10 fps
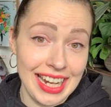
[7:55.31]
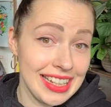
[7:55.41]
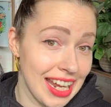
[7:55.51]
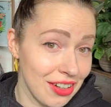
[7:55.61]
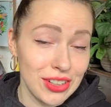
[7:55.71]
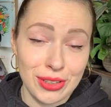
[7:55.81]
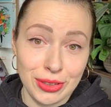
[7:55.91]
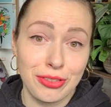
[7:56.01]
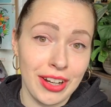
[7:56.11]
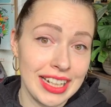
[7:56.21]
I never
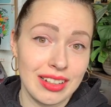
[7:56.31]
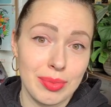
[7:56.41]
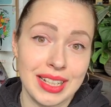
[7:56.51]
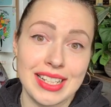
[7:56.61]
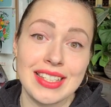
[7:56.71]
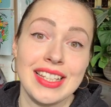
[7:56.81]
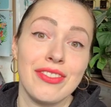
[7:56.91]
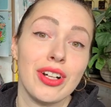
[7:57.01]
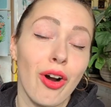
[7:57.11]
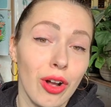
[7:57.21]
could find it because
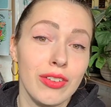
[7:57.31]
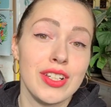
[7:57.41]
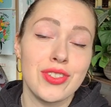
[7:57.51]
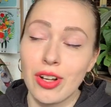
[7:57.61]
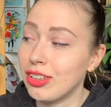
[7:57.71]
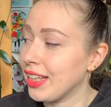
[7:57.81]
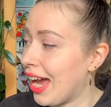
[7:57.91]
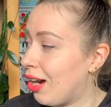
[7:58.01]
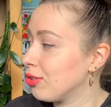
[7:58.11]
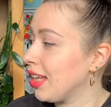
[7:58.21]
they were always sold
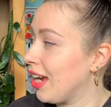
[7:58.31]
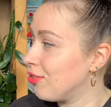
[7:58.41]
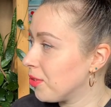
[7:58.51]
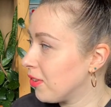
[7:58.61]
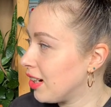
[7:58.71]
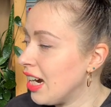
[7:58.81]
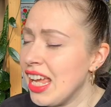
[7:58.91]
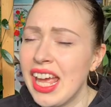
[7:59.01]
out everywhere.